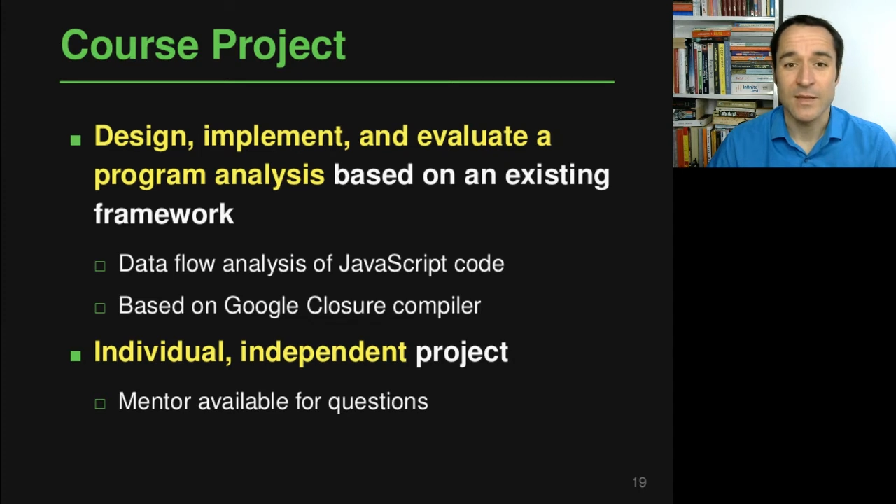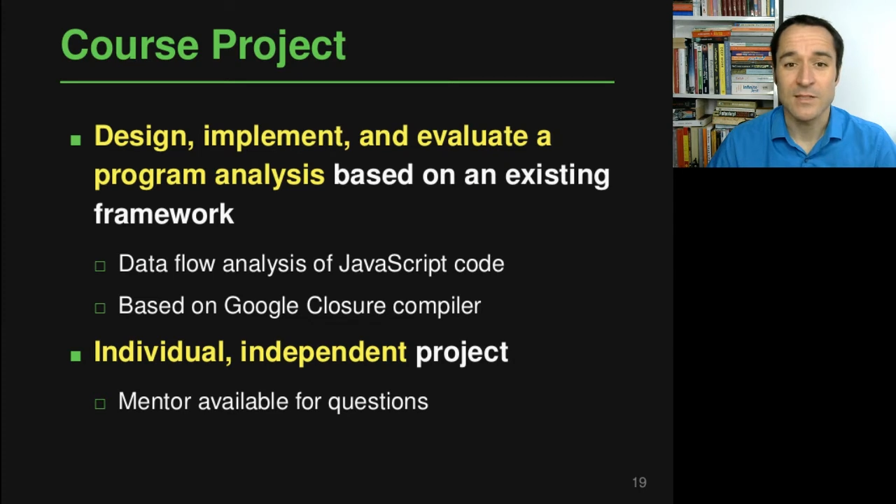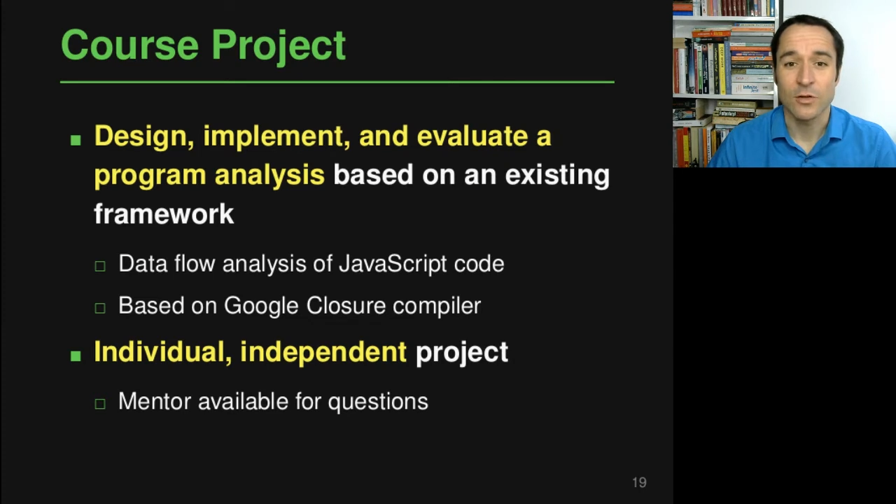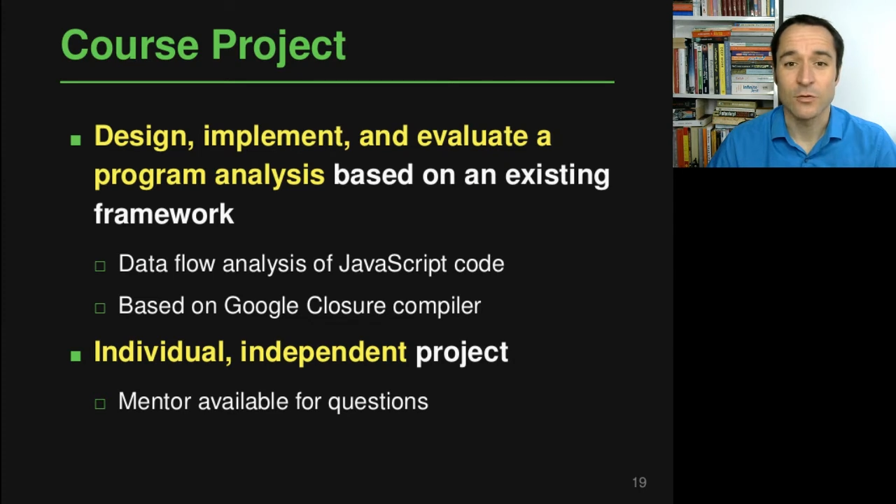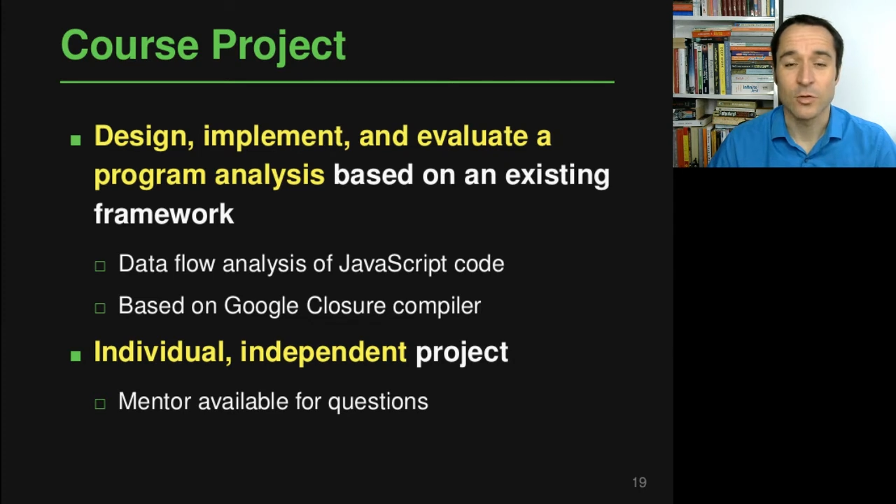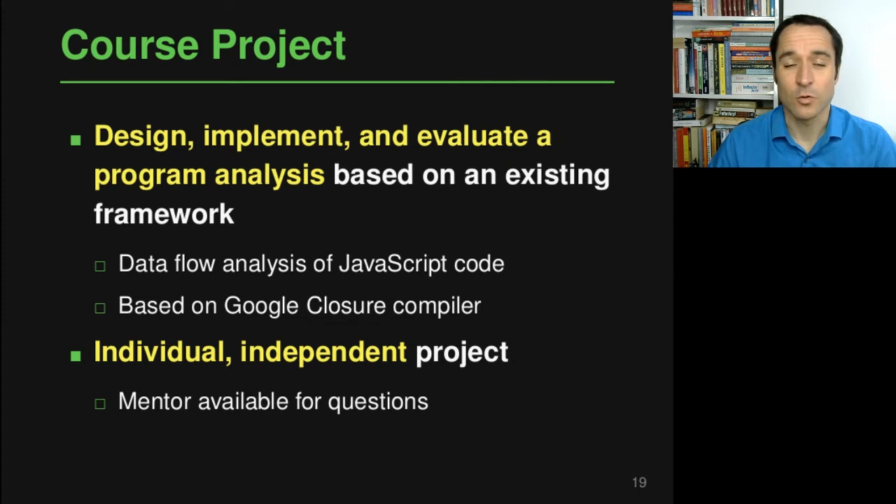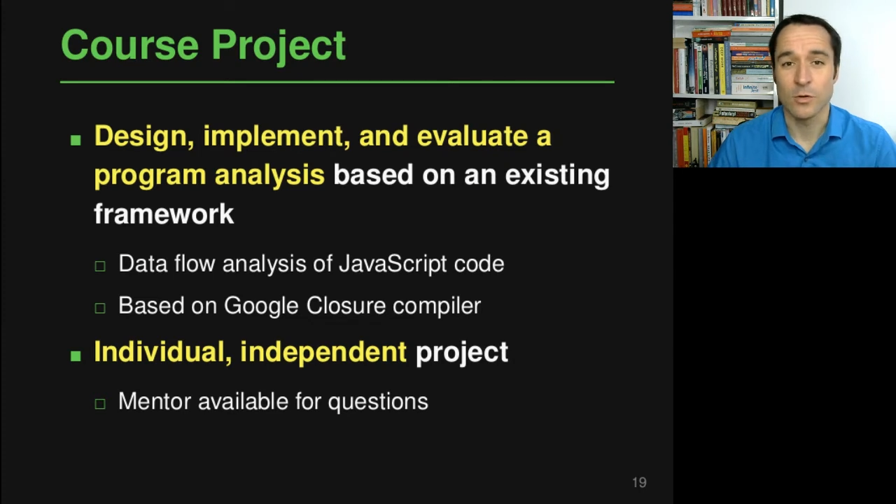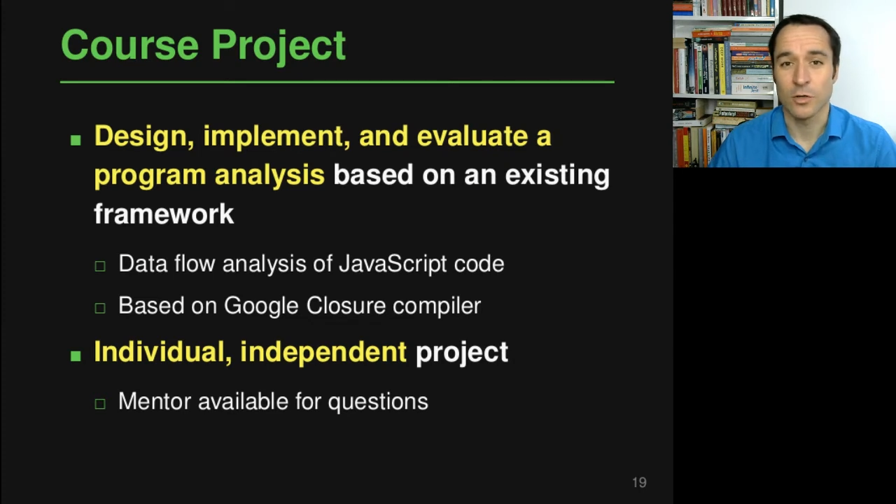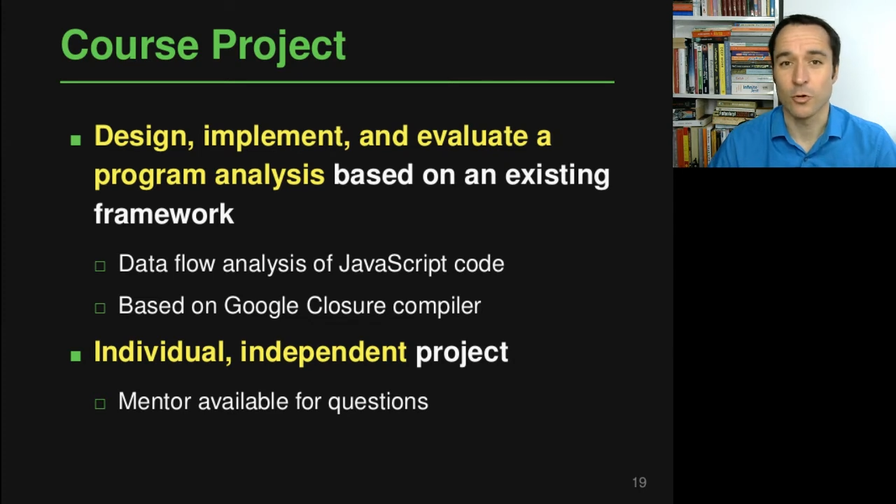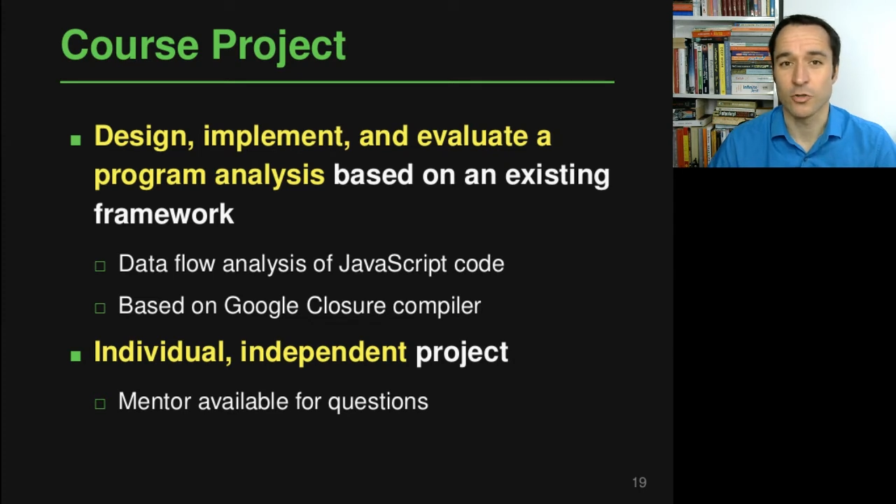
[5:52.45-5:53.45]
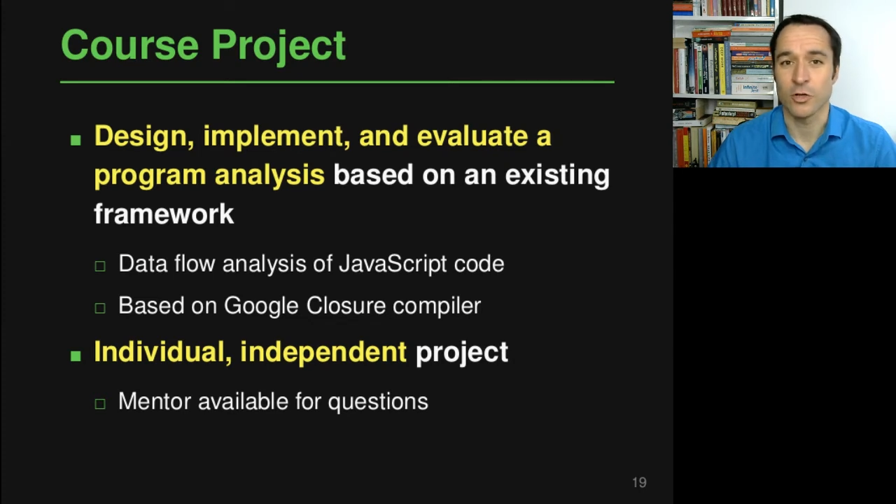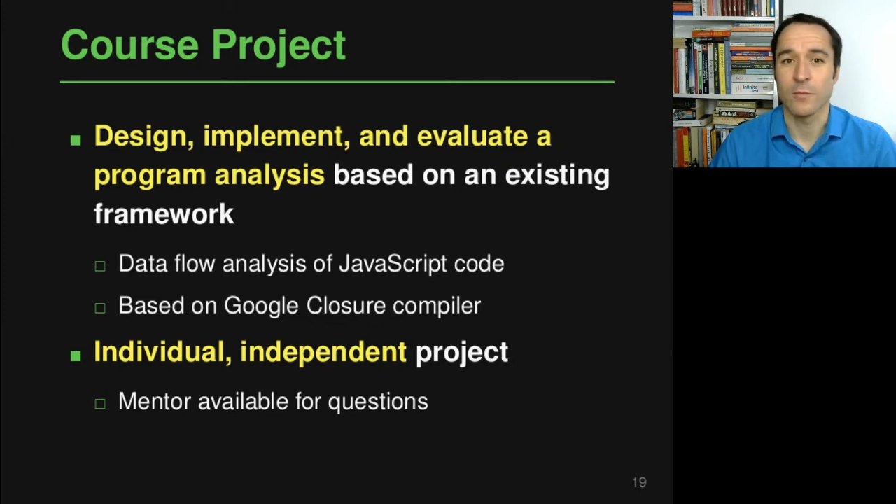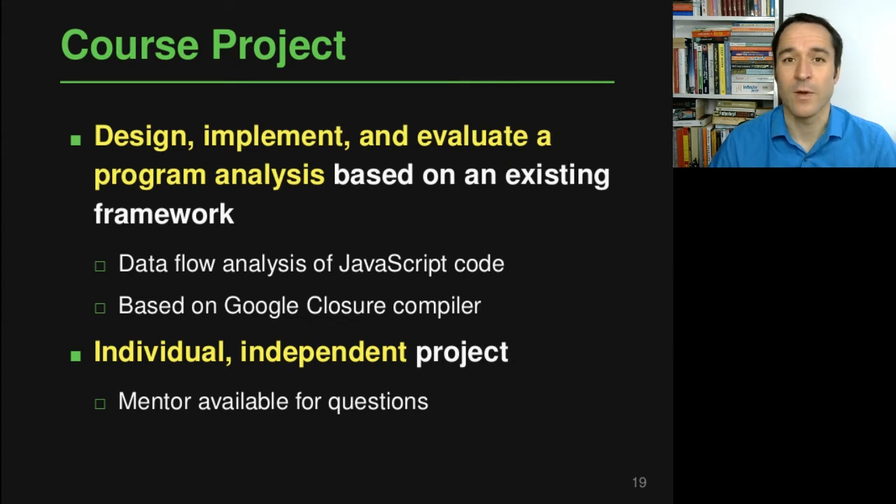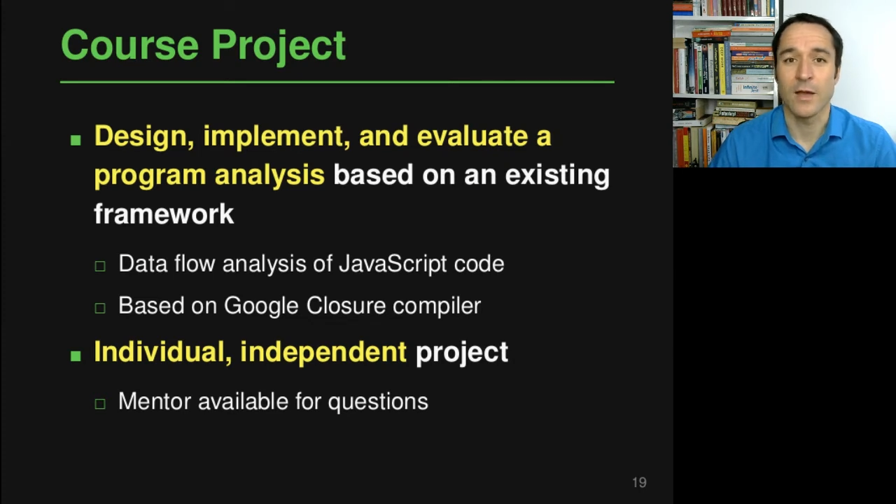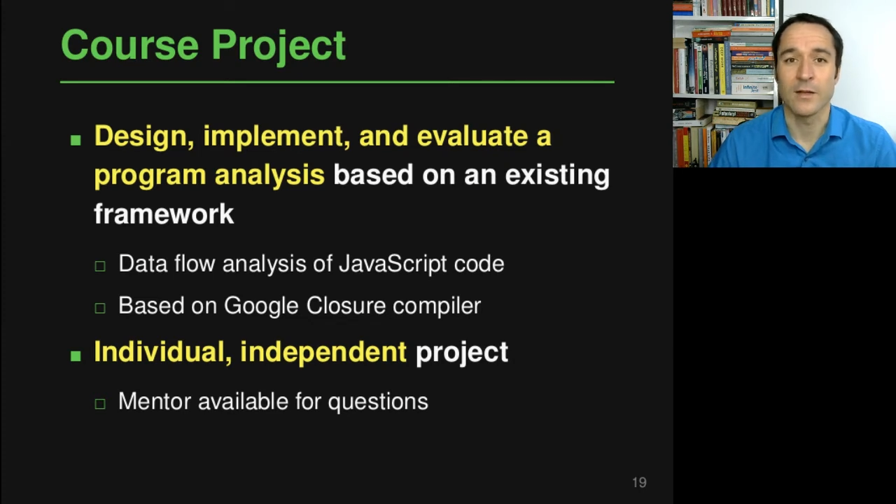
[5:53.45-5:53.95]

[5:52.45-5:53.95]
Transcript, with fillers: on the Google Closure compiler.